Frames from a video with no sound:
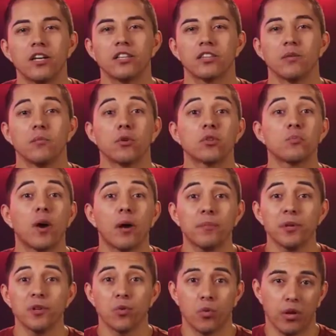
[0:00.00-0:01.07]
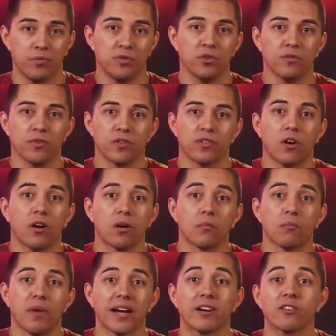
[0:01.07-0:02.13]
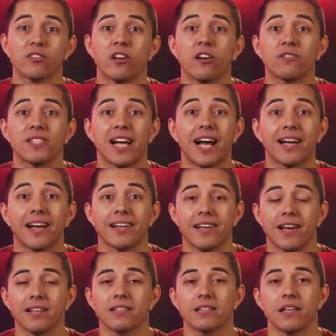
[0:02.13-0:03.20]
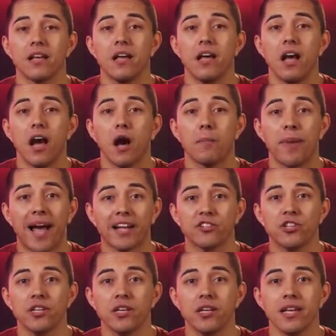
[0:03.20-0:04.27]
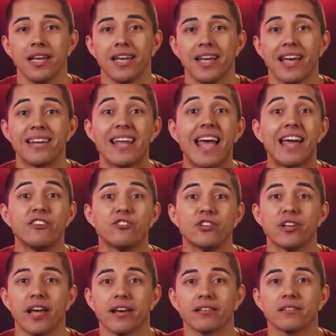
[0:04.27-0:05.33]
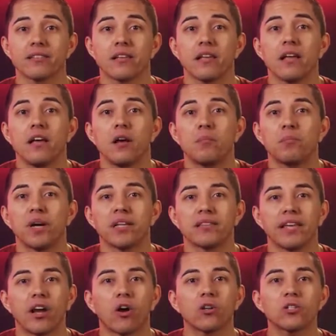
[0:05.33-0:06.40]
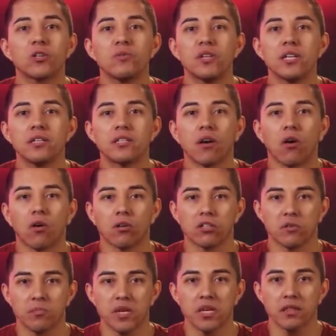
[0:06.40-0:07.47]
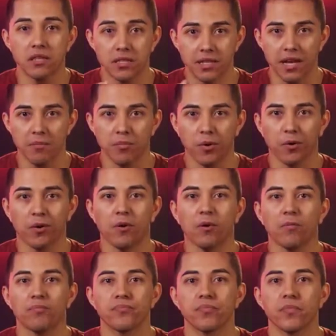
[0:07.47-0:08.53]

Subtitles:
The most popular web servers are Microsoft IIS, Apache, and Nginx, but they also need to all speak the same protocol.